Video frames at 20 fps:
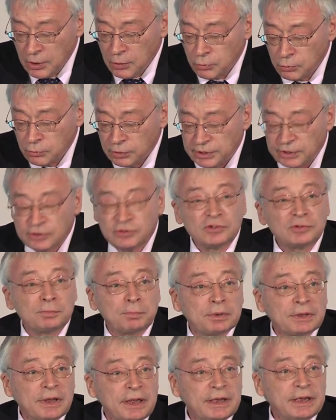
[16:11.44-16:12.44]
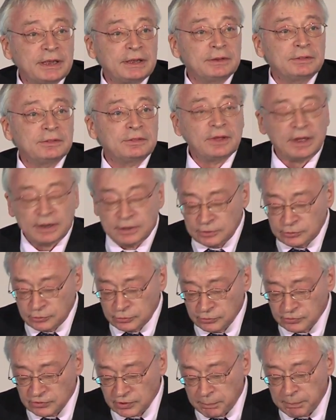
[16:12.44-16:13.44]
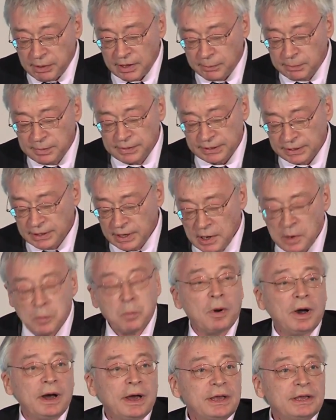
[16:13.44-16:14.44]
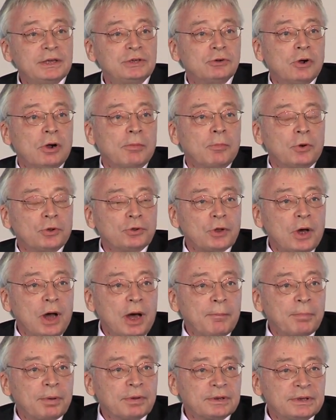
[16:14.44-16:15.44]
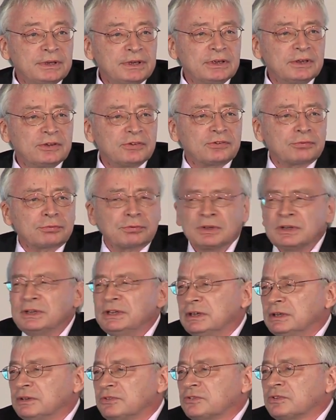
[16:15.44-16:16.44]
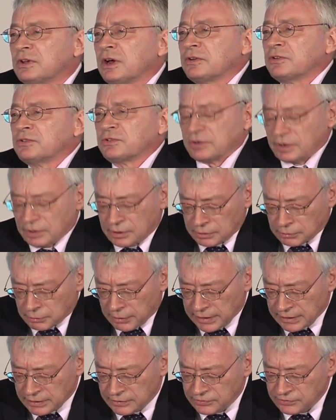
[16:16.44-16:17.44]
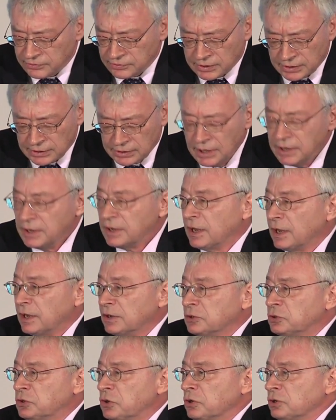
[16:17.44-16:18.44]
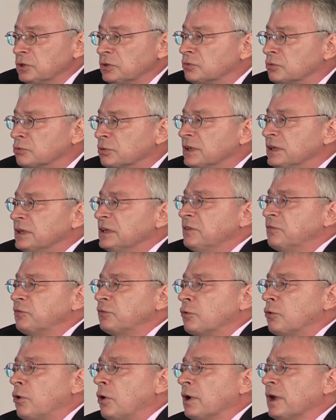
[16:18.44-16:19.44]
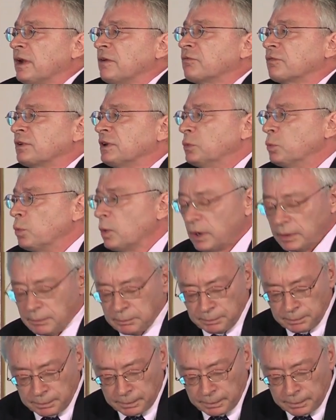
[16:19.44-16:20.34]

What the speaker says: who explain then to the public why your monopoly is really such a great thing and good really for everyone.